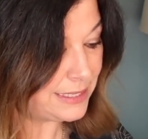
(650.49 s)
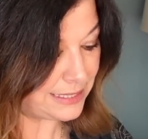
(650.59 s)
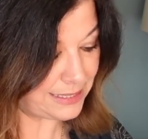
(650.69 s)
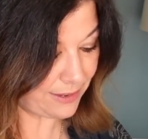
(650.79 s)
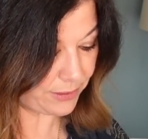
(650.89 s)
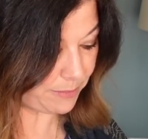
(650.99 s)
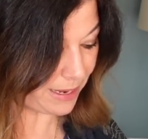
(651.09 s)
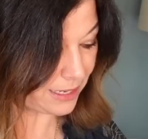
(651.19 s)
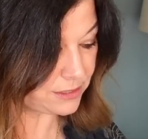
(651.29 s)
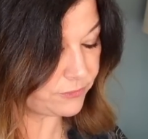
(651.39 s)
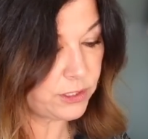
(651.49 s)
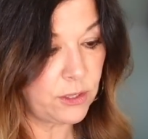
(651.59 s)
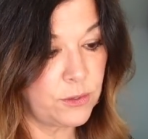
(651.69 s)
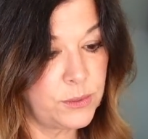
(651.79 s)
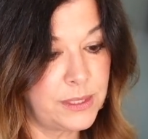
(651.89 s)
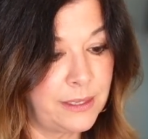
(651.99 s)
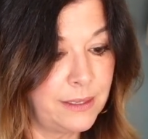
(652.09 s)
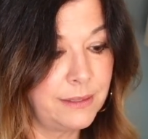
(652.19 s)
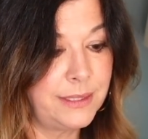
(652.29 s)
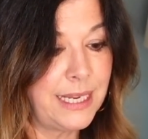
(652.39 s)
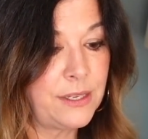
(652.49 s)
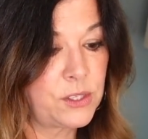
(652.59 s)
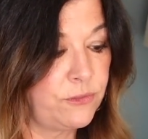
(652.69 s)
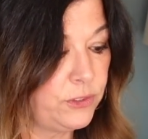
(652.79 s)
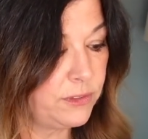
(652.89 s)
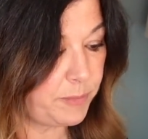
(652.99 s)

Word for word: seven bags of clothes and a desk full of